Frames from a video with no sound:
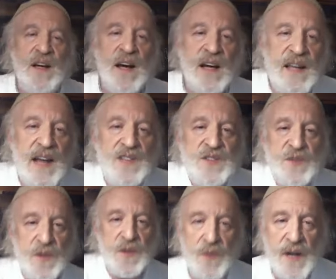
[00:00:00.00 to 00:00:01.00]
And that's
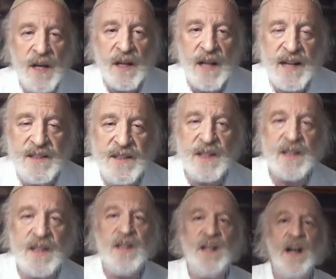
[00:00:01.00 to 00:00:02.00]
the real
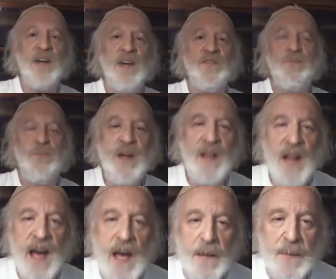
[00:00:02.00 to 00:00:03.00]
idea of being
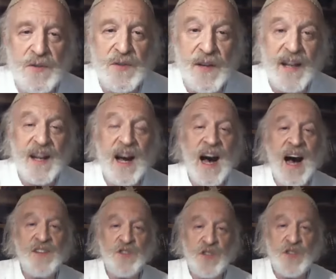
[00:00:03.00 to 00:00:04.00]
able to get
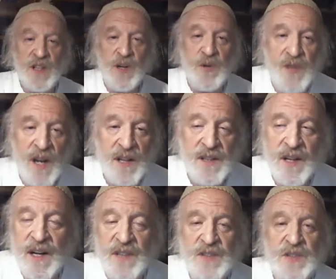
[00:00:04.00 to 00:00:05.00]
ad shelo yada,
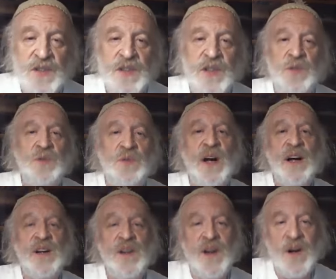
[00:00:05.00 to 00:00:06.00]
until you do
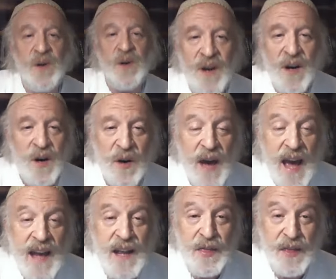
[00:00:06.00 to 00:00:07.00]
not know
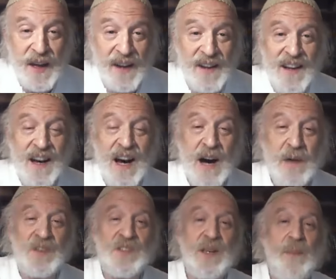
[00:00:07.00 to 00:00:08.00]
anything,
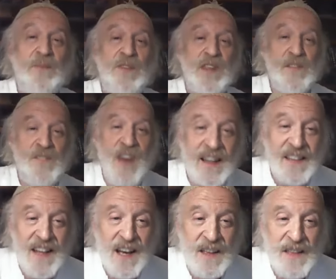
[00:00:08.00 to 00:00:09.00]
except for the fact
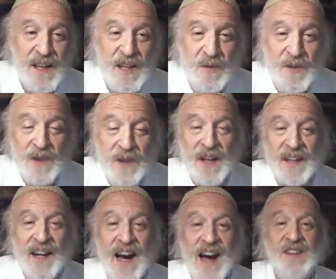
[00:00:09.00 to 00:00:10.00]
that you know that
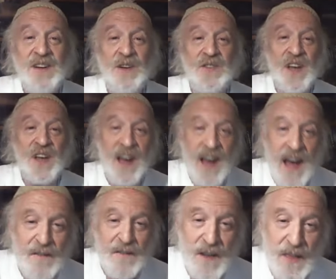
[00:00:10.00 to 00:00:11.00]
God knows
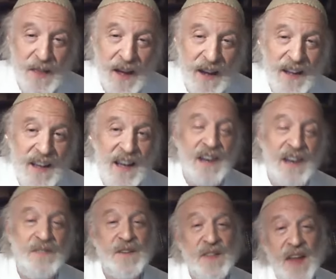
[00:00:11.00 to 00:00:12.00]
everything.
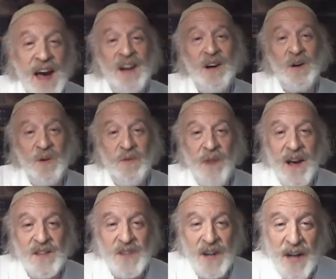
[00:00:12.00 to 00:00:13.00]
And for that, we
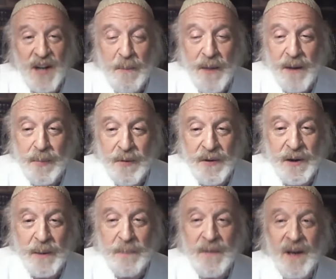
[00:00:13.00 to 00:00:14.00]
raise our cup on
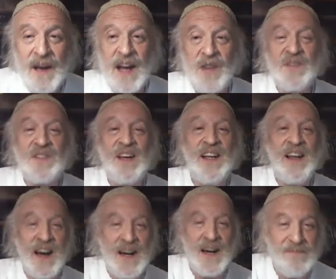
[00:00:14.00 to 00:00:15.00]
Purim, and we say
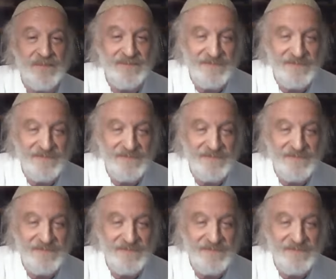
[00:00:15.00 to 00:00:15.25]
l'chaim.